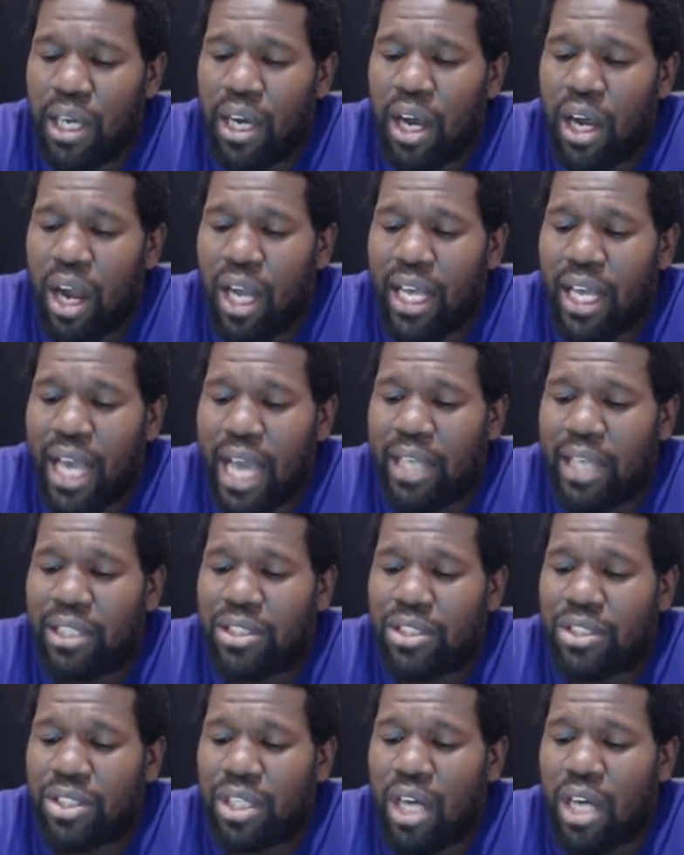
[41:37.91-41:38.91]

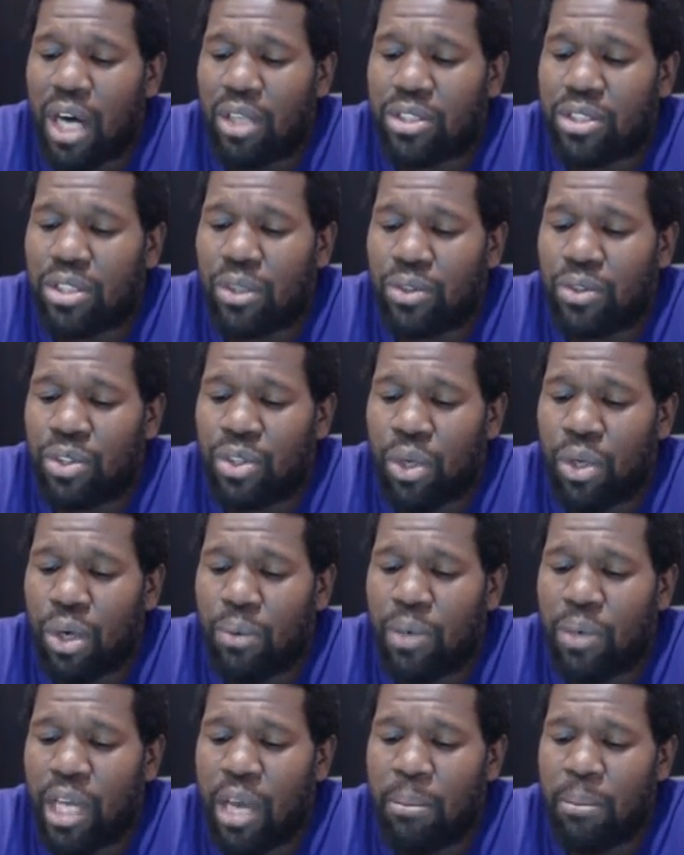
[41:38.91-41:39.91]
Hyrcanus took also
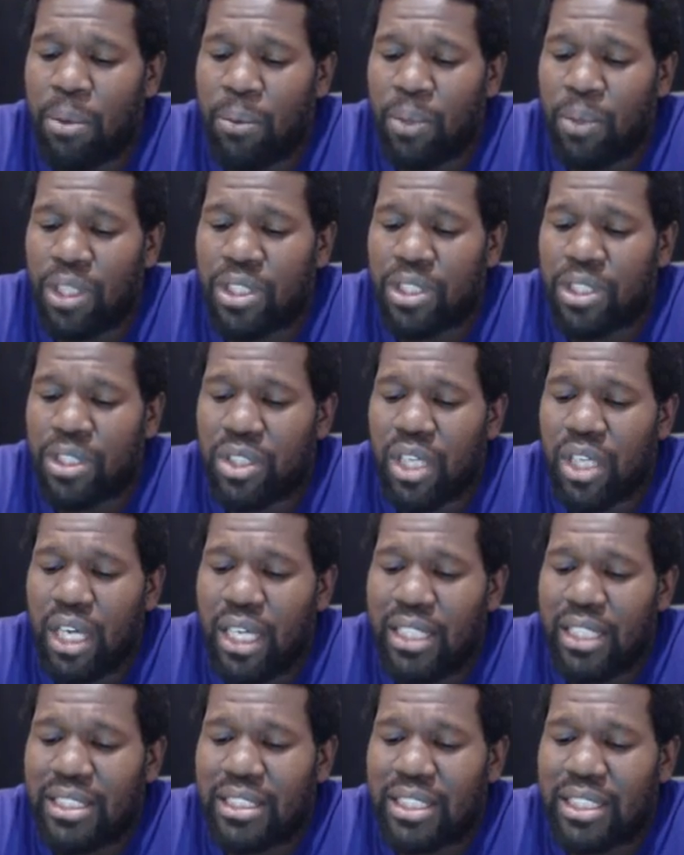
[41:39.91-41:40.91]
Dora and Marissa,
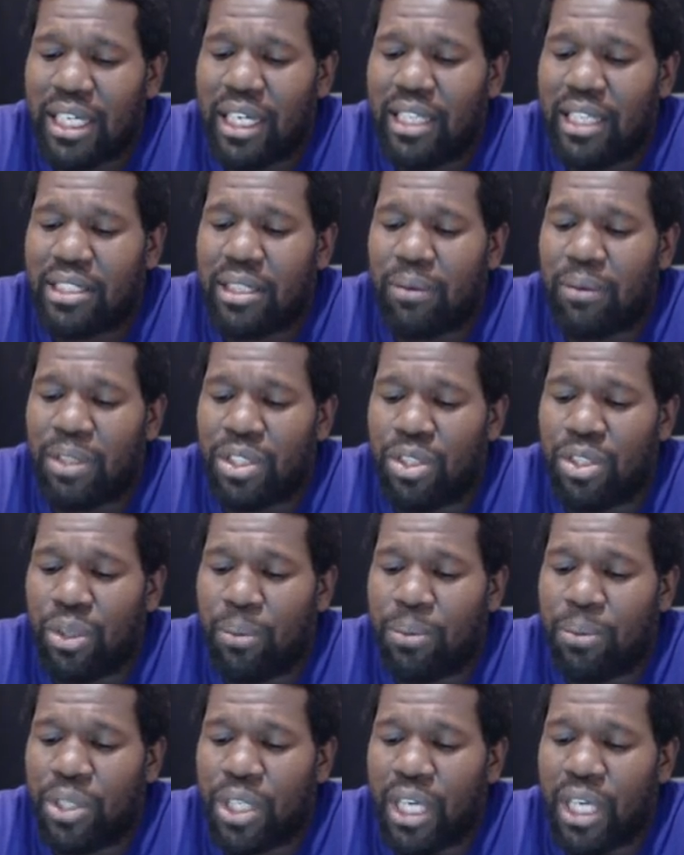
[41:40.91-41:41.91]
cities of
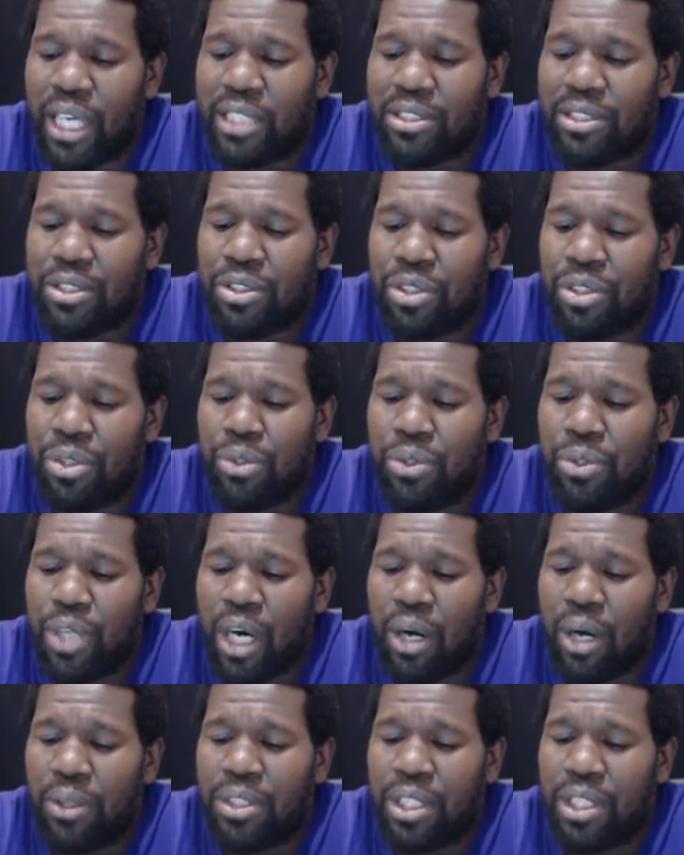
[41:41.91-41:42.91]
Idumea, and subdued
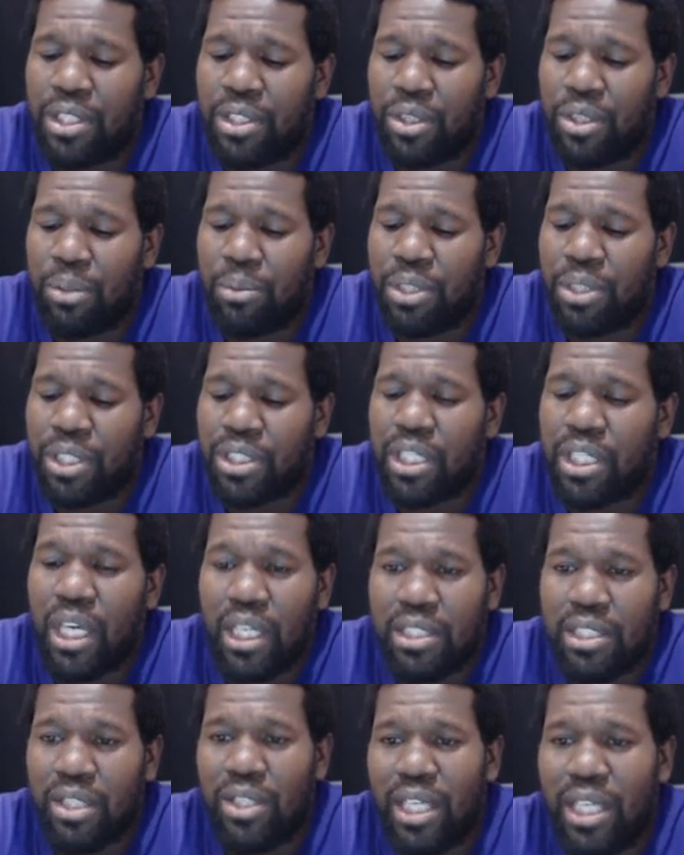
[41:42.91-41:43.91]
all the Idumeans.
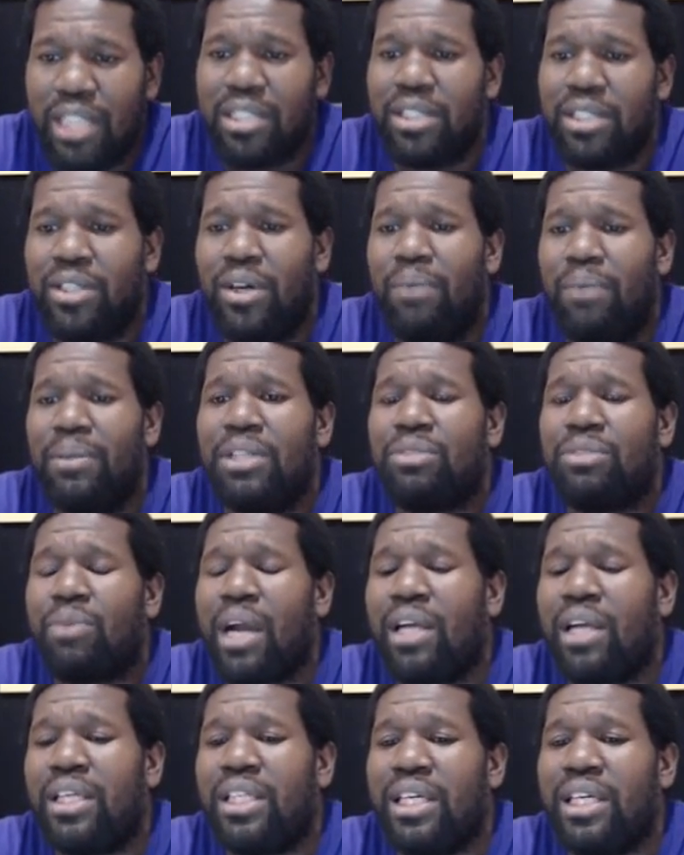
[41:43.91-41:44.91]
So these Idumeans
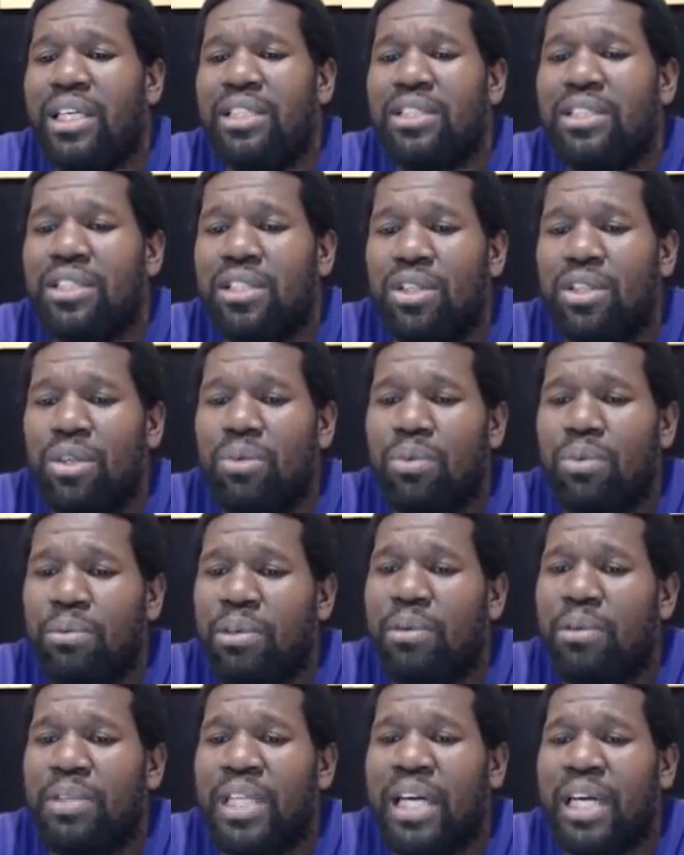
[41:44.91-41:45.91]
right here that he subdued,
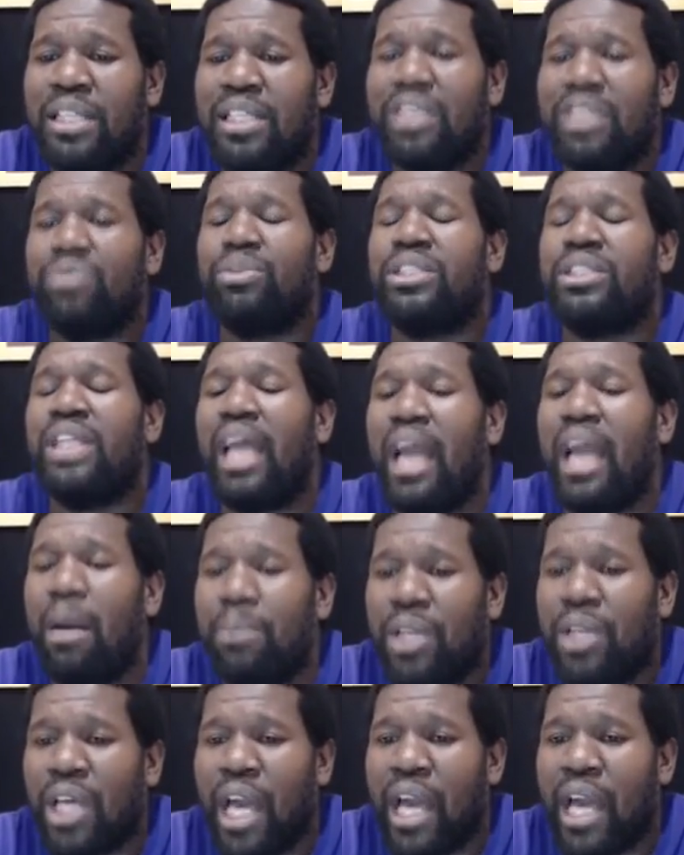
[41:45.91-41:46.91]
remember y'all, these was the
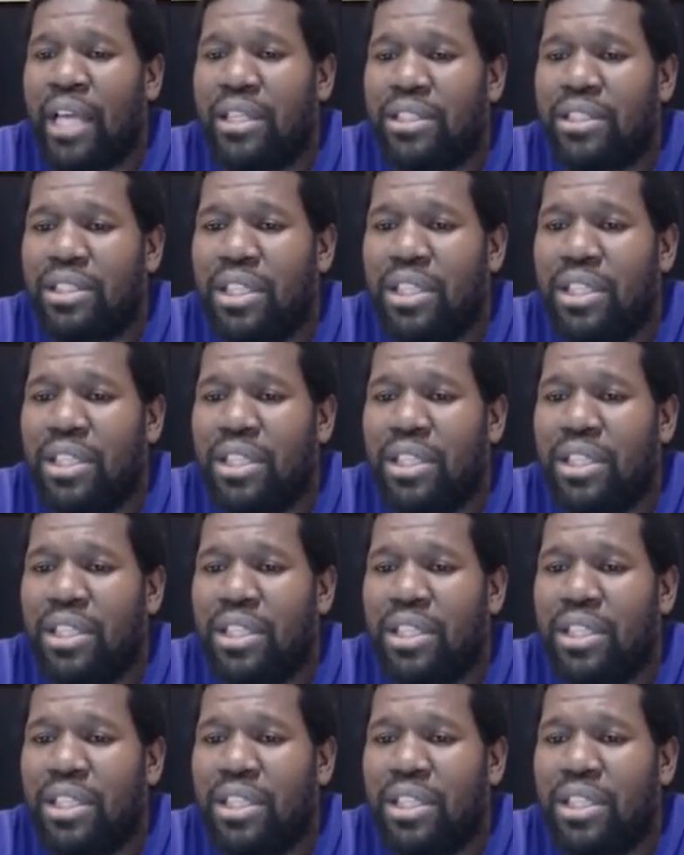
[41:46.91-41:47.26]
Amalekites.